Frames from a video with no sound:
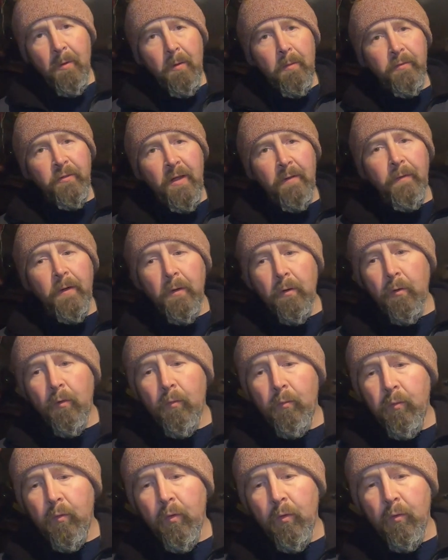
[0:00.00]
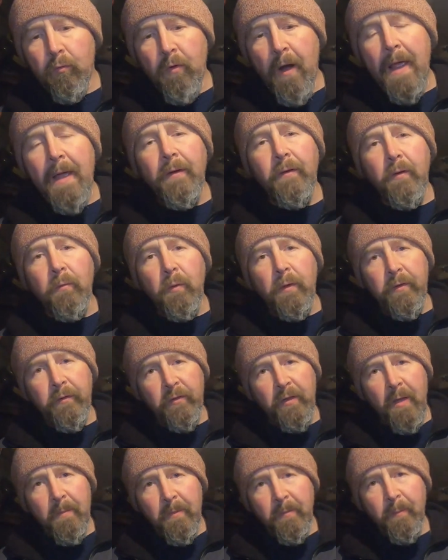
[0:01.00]
While I was having a little look round, I
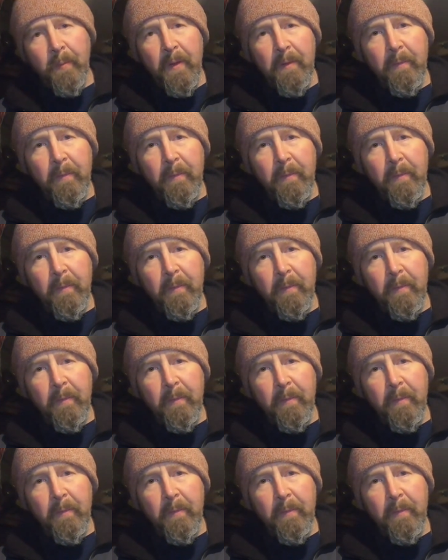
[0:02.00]
wanted to get